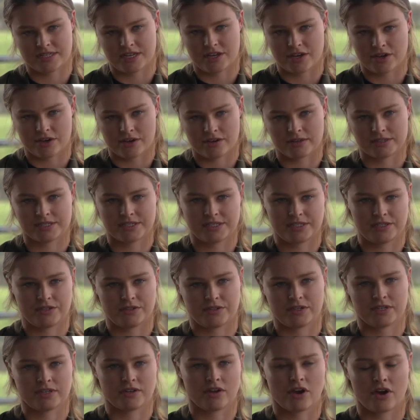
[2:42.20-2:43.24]
the utes, you
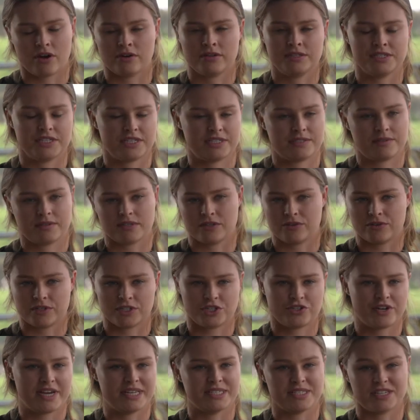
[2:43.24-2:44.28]
can go and just sort
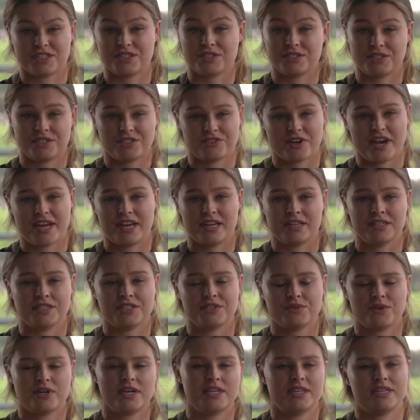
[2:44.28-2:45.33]
of transition straight
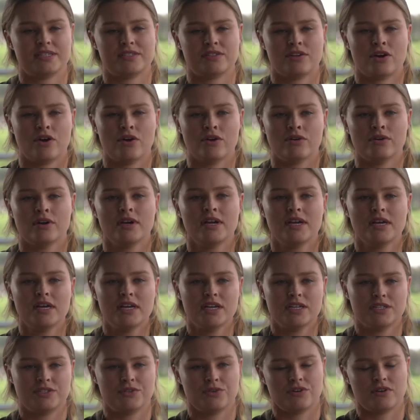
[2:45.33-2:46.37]
into it. There's no
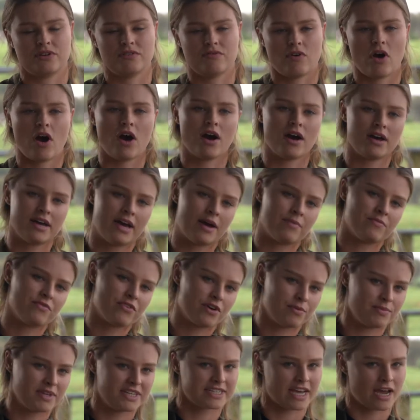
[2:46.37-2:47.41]
sort of, oh, I'm
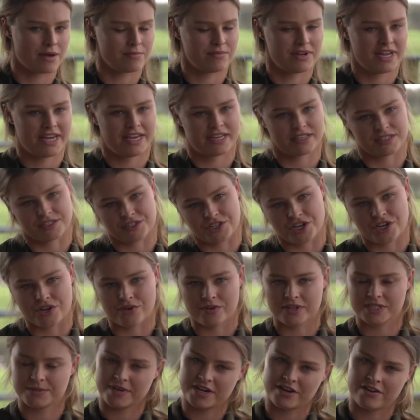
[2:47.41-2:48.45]
from this company, it's new,
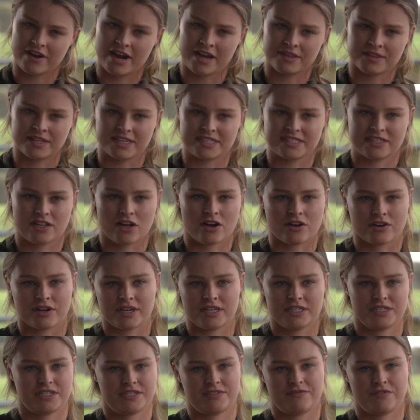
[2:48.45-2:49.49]
it's been around this long.
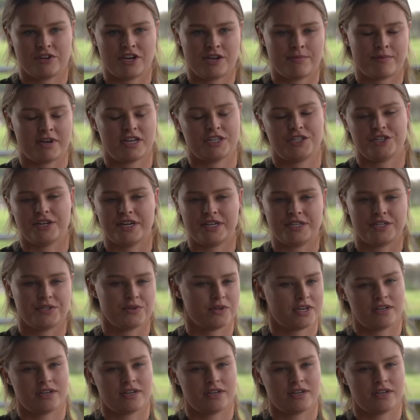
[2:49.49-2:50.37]
It's just very much into